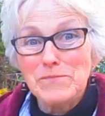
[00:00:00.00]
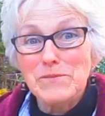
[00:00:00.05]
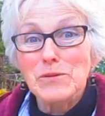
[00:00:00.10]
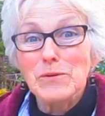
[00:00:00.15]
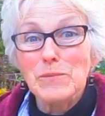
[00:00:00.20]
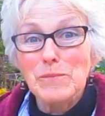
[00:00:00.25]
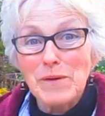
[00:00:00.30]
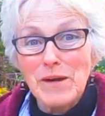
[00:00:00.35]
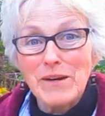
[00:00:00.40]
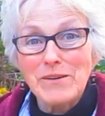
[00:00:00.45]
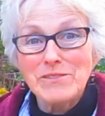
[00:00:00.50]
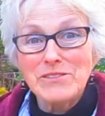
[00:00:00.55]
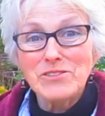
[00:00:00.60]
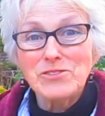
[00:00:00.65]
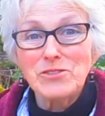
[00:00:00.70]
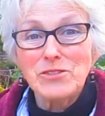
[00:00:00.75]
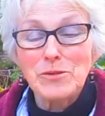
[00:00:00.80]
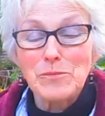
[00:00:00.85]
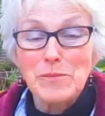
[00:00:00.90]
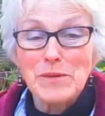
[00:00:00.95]
Tomorrow it's
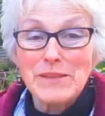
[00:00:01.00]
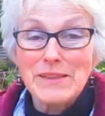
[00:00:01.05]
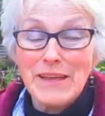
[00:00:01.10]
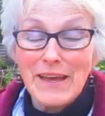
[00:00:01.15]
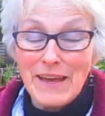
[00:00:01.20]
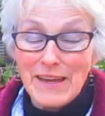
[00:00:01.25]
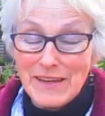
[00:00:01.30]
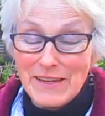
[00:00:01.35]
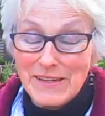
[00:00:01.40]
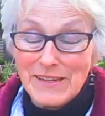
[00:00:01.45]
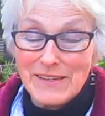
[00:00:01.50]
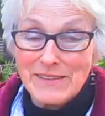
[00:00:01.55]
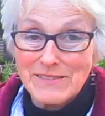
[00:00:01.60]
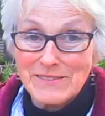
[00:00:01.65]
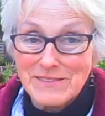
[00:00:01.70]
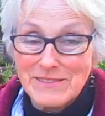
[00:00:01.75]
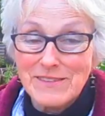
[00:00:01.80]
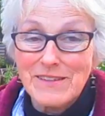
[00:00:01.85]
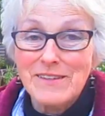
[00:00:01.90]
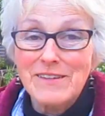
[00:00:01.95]
going to be in the
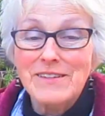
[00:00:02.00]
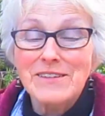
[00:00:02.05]
eighties.